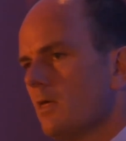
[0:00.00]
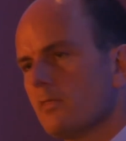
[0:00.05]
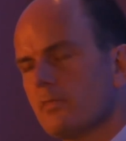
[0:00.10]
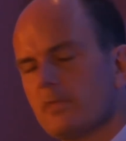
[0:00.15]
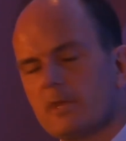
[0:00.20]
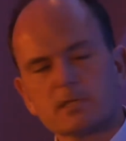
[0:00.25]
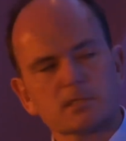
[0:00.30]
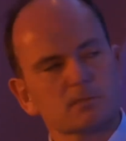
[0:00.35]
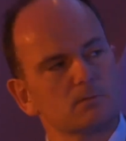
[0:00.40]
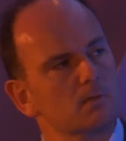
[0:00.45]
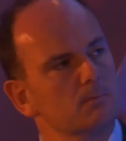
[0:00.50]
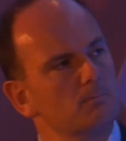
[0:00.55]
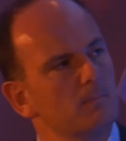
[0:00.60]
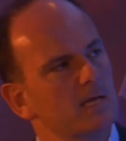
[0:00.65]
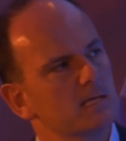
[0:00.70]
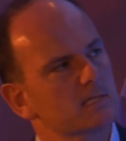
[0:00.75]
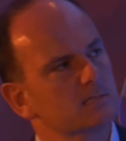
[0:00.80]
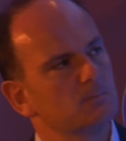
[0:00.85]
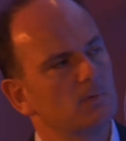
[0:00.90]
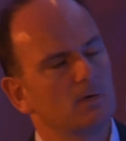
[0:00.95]
This sort of
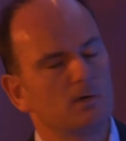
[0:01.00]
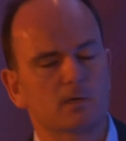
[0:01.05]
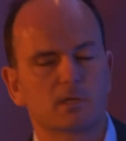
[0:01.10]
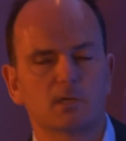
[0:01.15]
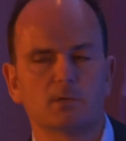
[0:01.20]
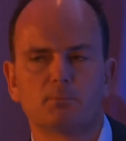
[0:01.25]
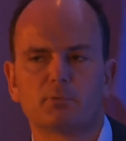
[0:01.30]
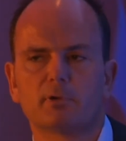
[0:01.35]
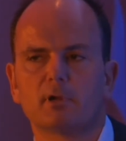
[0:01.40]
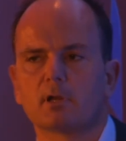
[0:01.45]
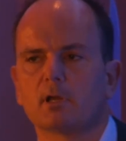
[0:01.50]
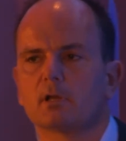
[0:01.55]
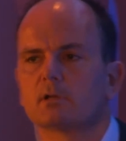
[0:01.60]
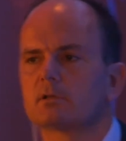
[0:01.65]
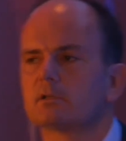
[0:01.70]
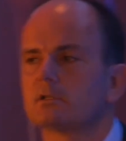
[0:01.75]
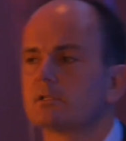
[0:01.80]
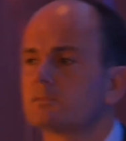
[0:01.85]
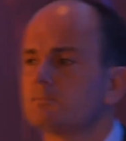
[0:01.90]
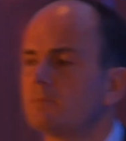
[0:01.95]
mass market
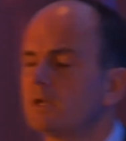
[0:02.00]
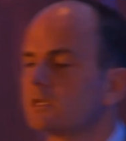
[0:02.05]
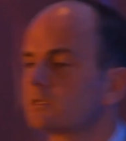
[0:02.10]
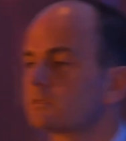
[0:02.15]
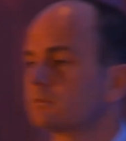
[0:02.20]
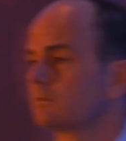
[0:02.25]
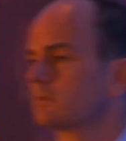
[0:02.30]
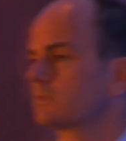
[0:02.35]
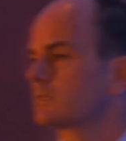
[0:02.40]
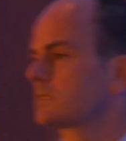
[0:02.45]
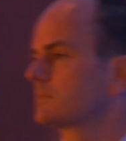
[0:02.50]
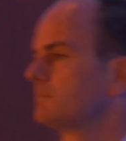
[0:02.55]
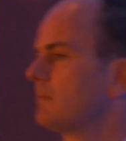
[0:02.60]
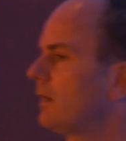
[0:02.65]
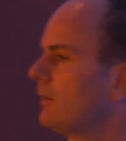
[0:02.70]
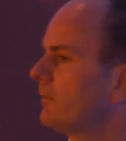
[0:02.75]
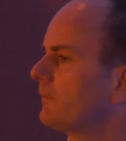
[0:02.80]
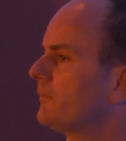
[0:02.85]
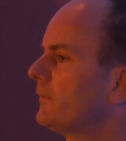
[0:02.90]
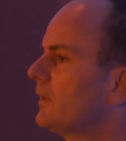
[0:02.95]
product that's based on a
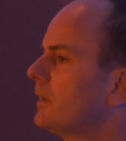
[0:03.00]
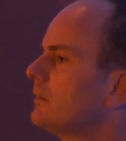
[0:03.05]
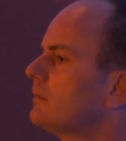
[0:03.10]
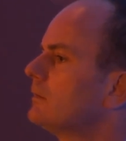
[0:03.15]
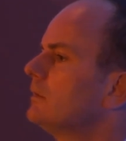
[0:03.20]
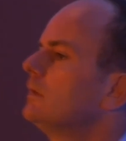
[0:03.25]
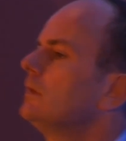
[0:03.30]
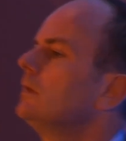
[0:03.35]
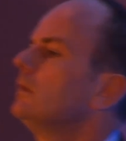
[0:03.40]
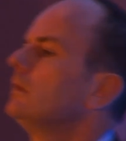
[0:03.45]
smartphone